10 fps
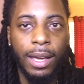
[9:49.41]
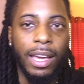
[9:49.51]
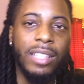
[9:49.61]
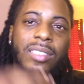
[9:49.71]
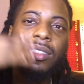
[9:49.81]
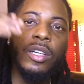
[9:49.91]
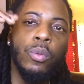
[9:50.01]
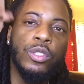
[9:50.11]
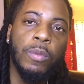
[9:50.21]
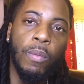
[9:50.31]
it still
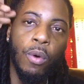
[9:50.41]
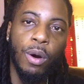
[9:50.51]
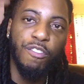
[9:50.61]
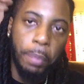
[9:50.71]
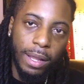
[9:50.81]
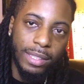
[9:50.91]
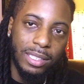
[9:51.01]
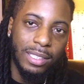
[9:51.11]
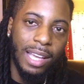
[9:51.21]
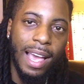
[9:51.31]
was more of
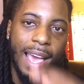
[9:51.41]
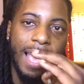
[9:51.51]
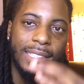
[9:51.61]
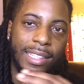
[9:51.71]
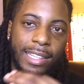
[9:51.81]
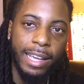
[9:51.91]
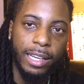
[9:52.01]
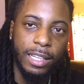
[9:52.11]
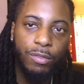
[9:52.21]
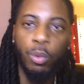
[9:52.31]
pluses I had than
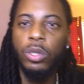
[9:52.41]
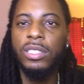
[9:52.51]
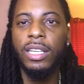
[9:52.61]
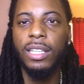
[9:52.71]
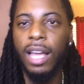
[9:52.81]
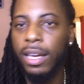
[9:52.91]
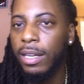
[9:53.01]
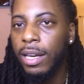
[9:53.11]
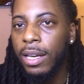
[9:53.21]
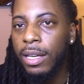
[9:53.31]
negative. We'll say like